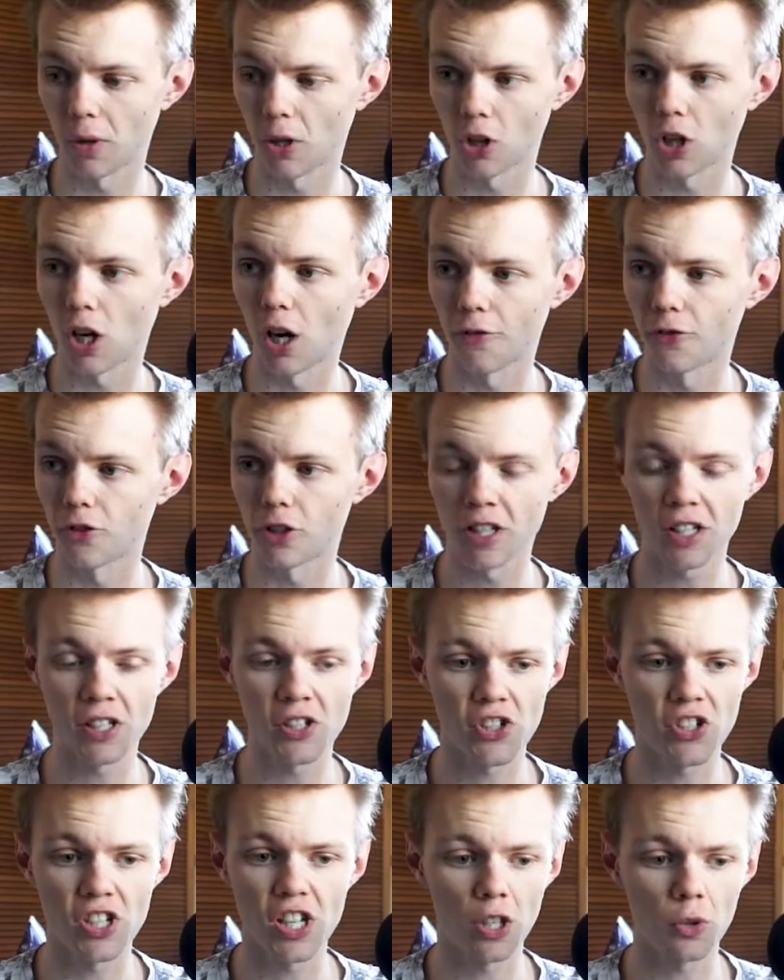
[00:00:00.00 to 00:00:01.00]
uncovering
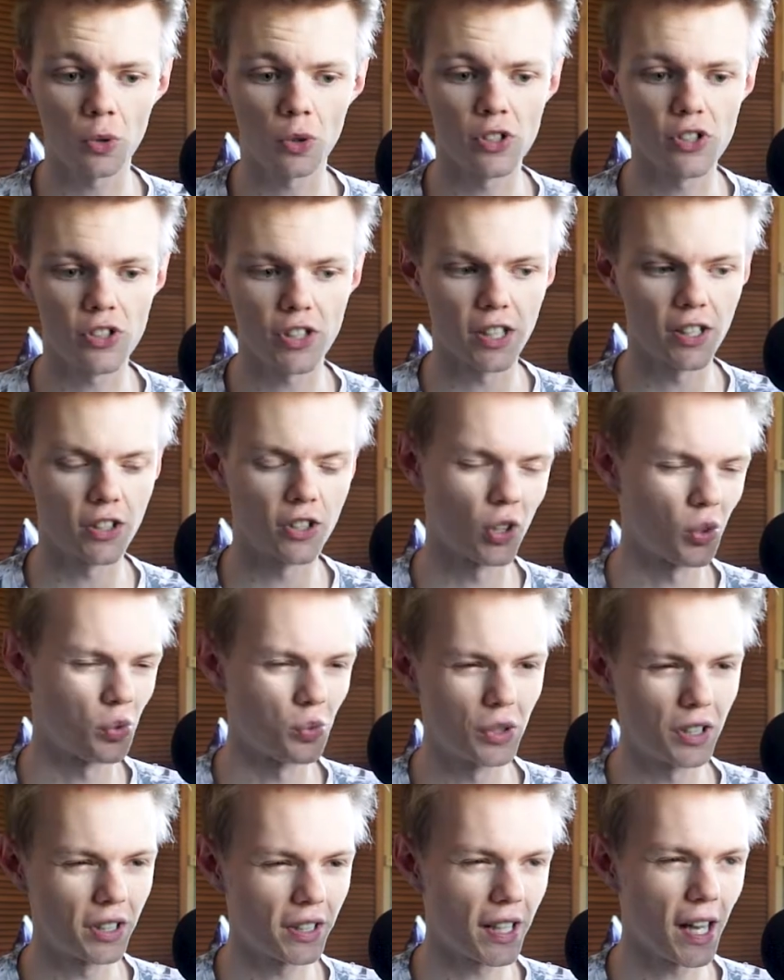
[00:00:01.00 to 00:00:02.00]
secrets that don't
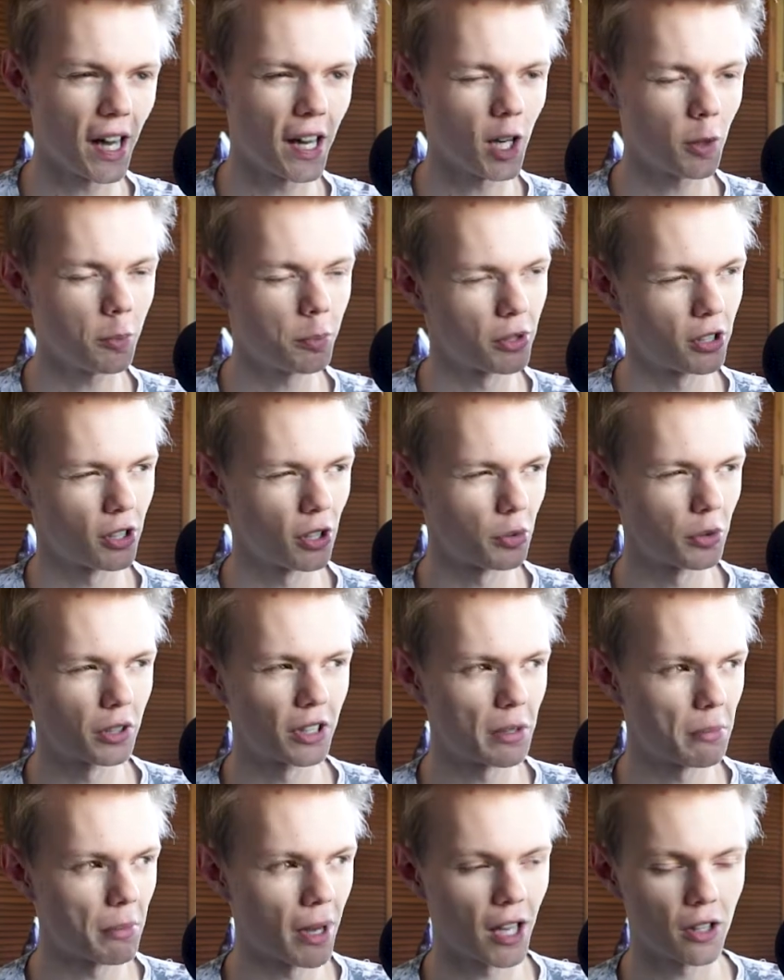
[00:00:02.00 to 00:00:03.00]
really add up and don't
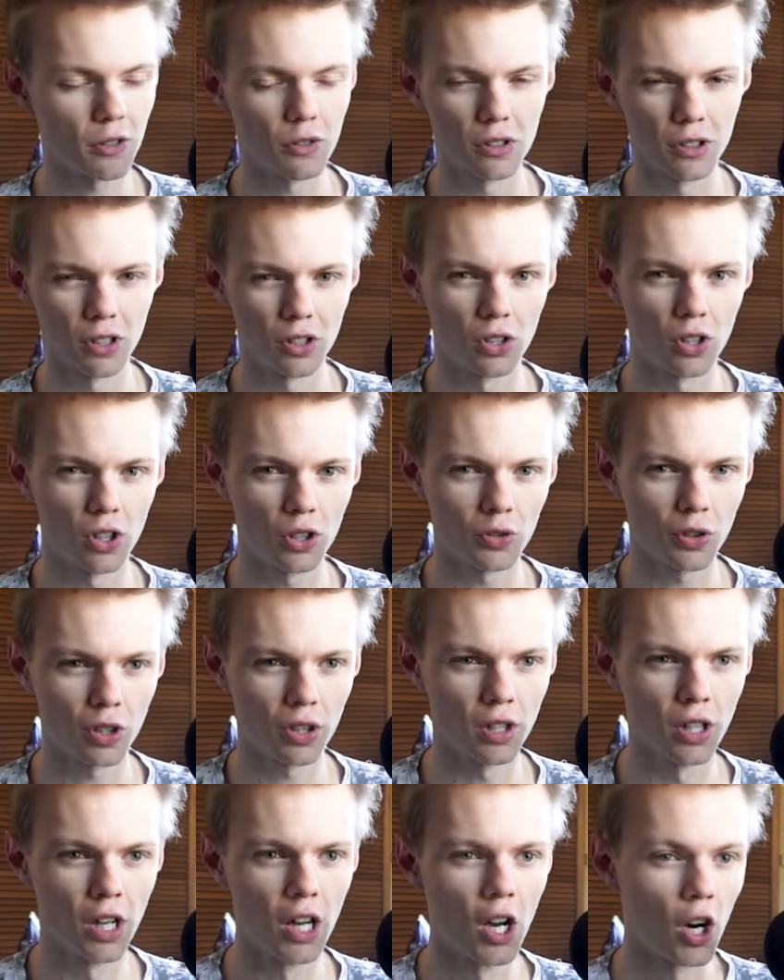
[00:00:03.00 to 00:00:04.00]
really matter in the long
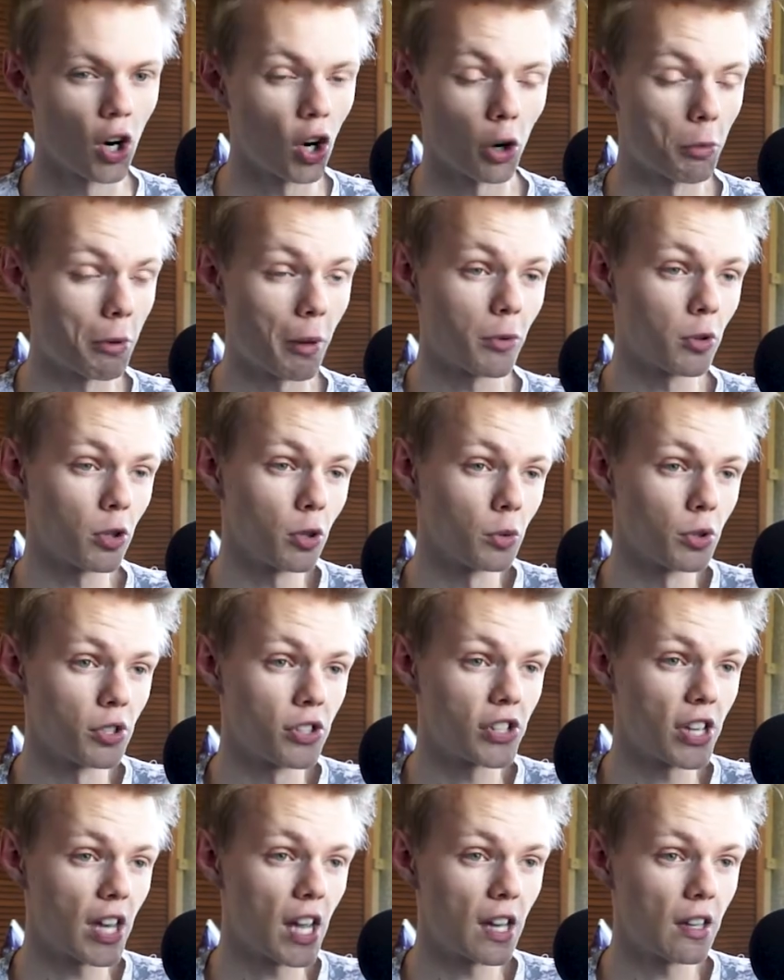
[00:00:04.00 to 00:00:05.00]
run? Or maybe you would
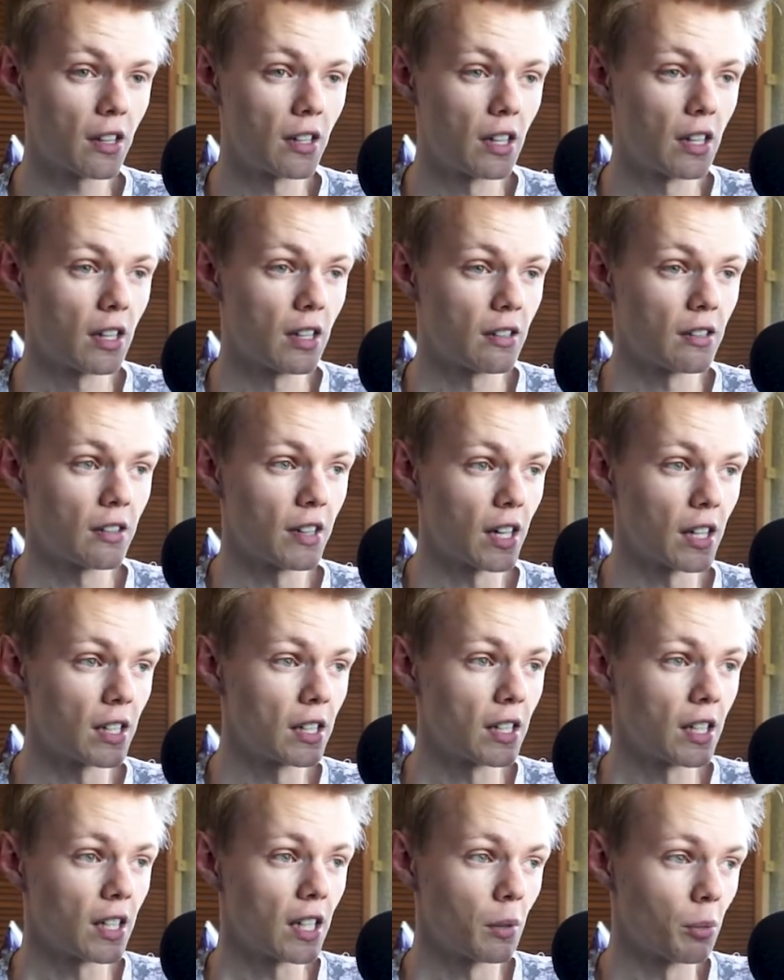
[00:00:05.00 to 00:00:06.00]
say that
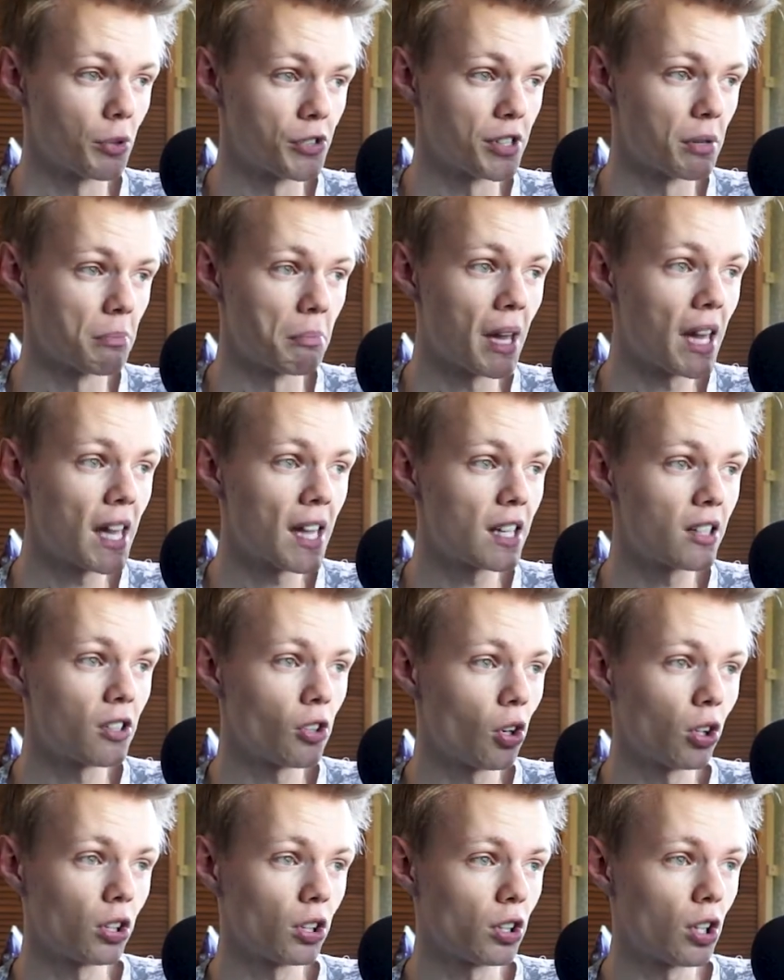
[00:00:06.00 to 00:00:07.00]
it was the maid
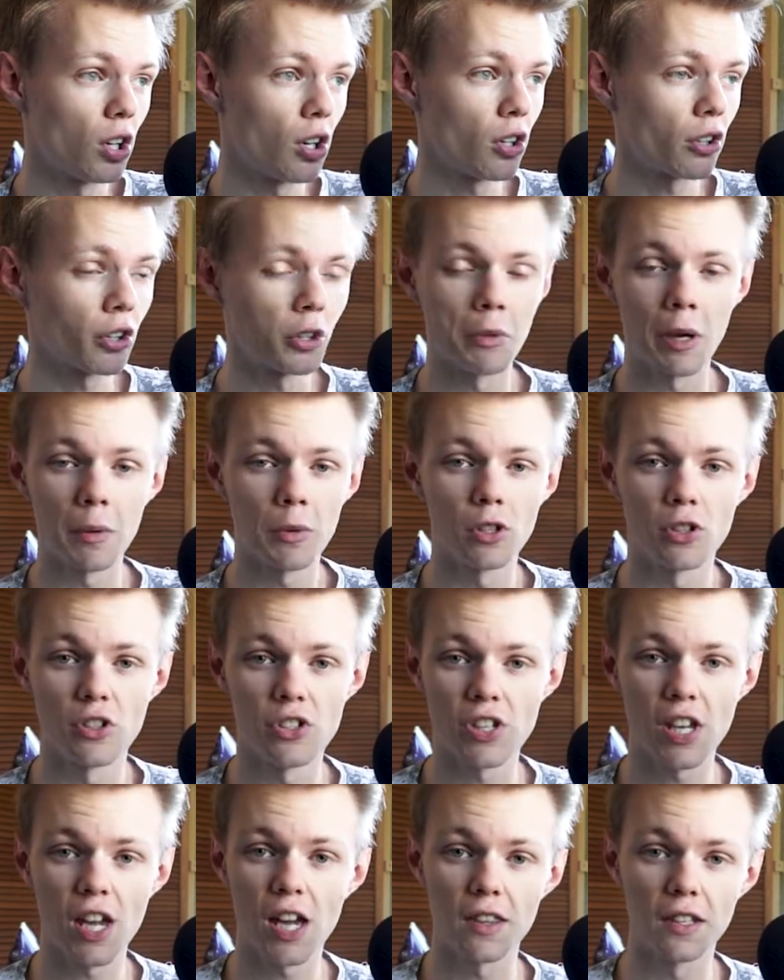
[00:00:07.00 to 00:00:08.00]
all along, or maybe you'd
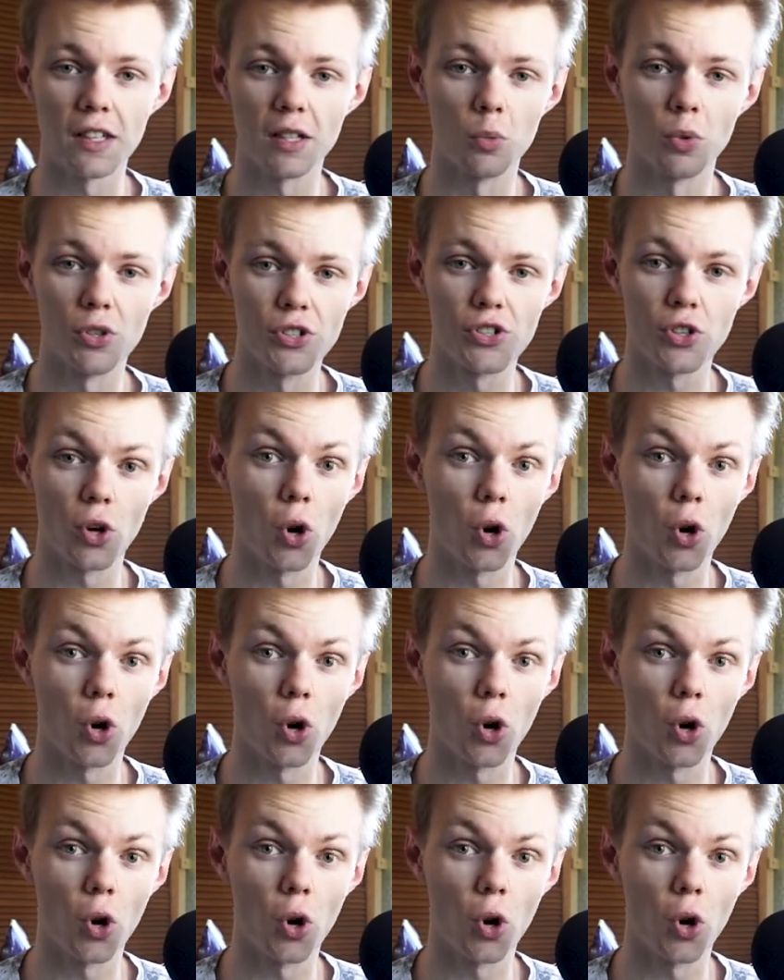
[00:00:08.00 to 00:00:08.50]
say that it was